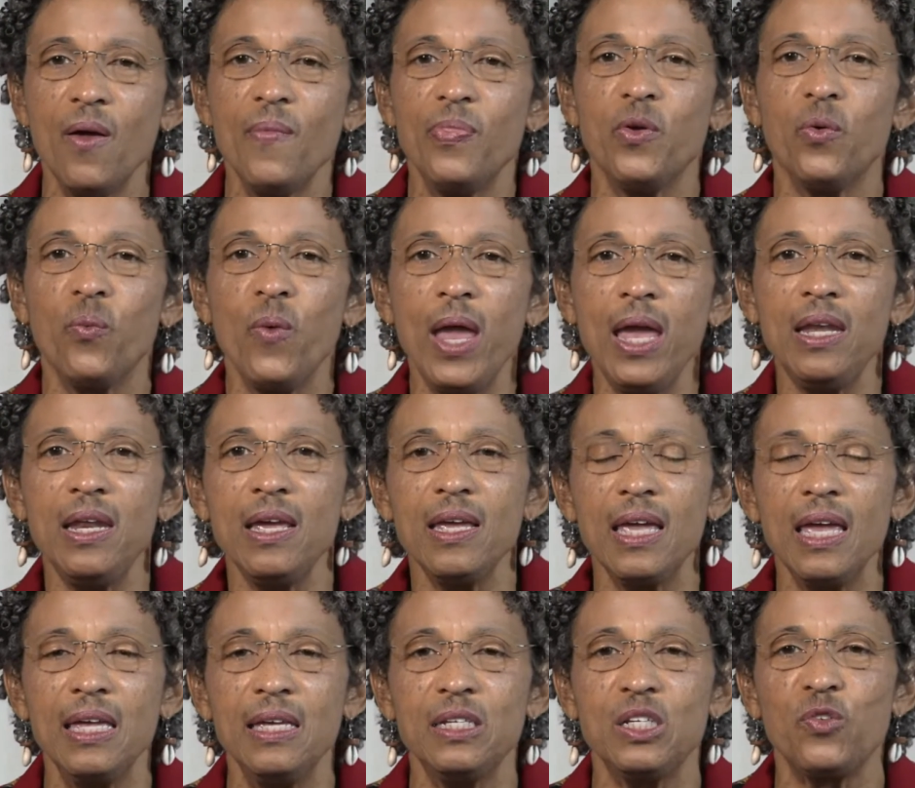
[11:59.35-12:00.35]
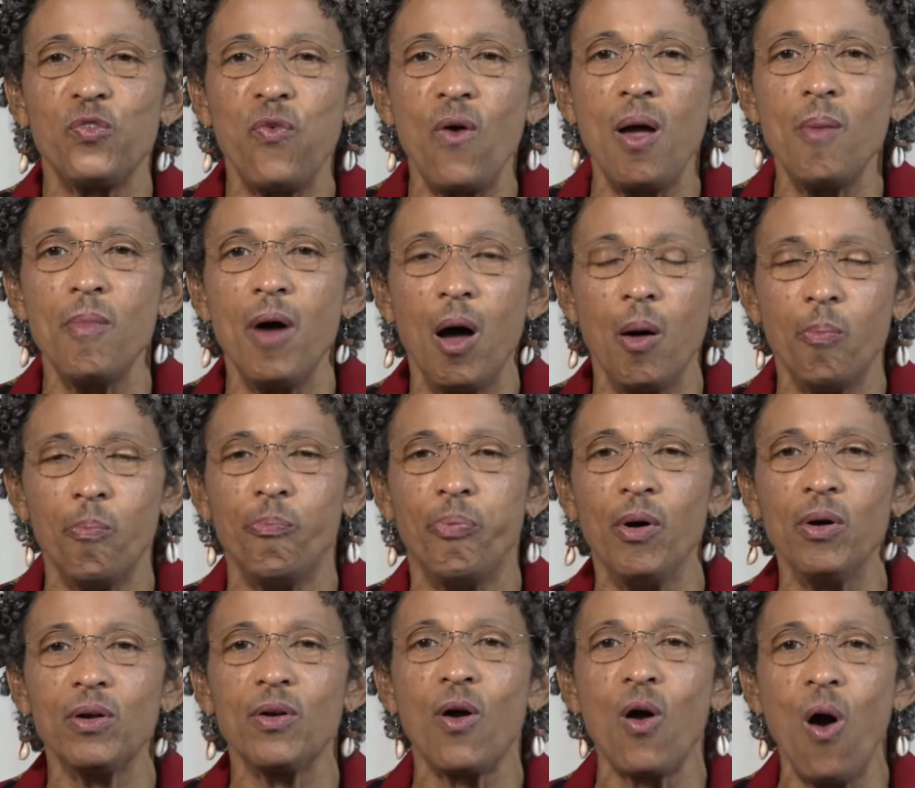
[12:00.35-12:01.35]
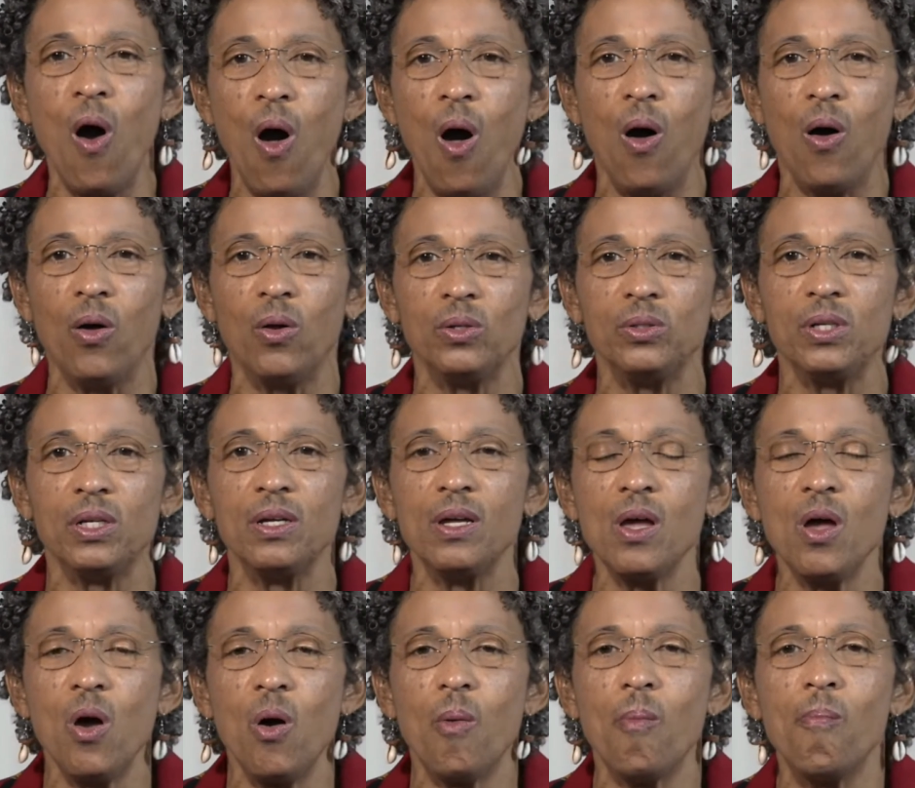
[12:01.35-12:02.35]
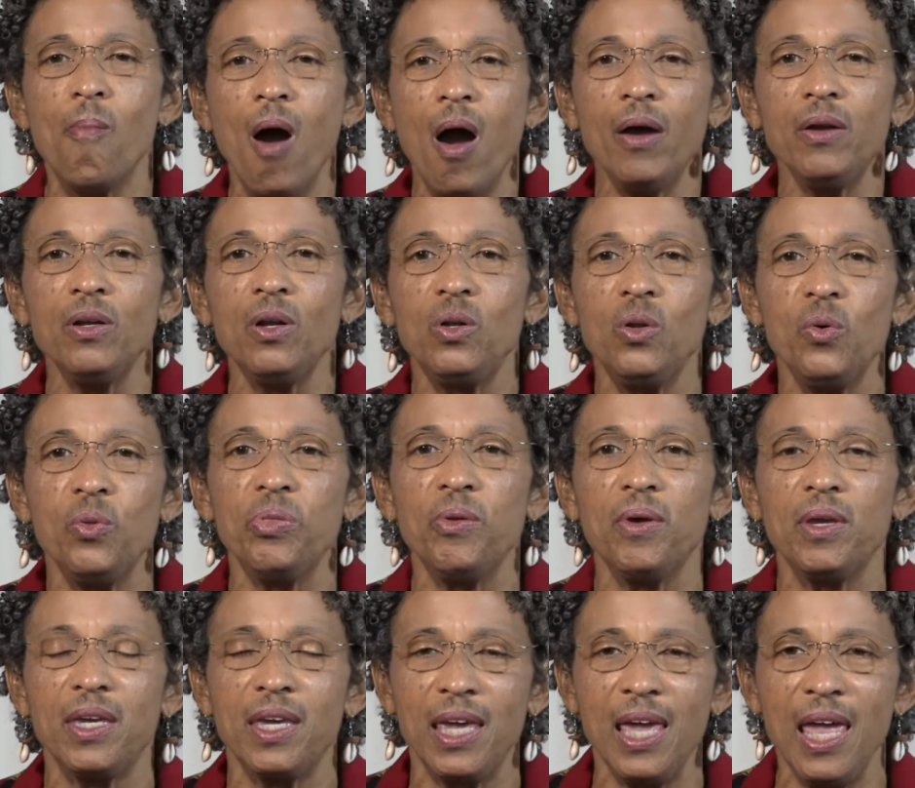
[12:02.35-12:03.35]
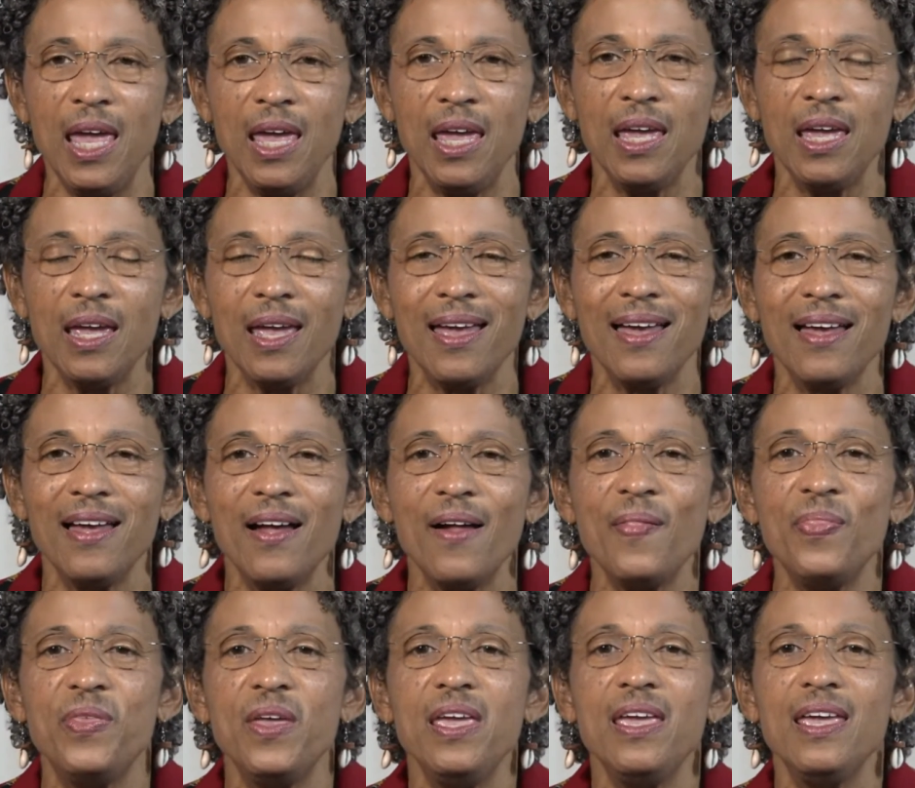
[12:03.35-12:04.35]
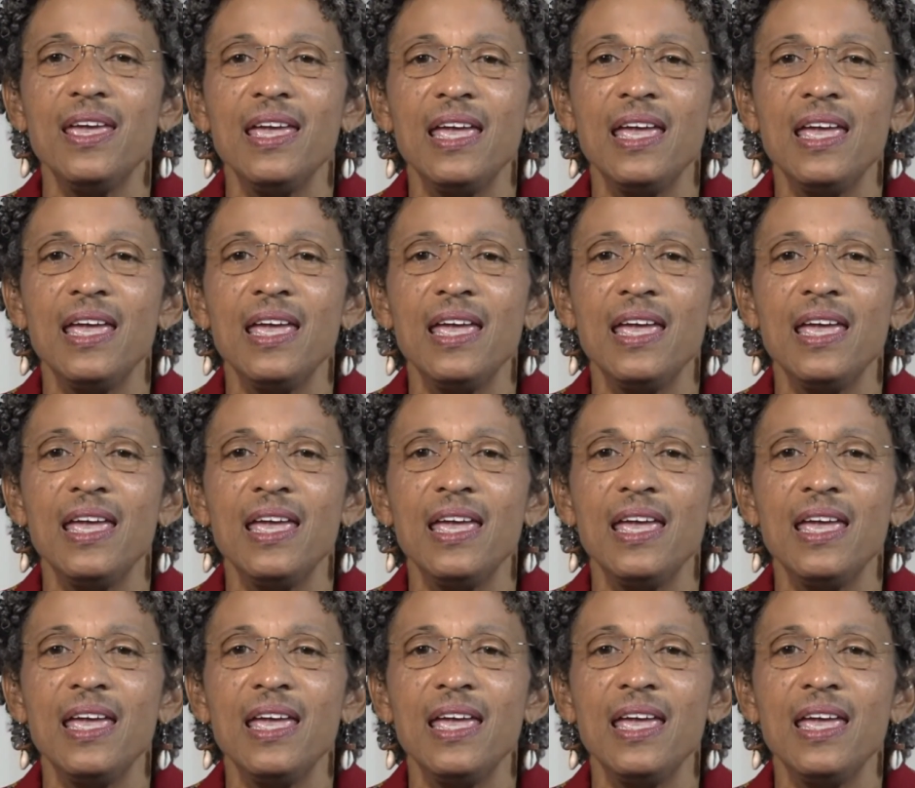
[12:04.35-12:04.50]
The reading is from a book called Martin Luther King, The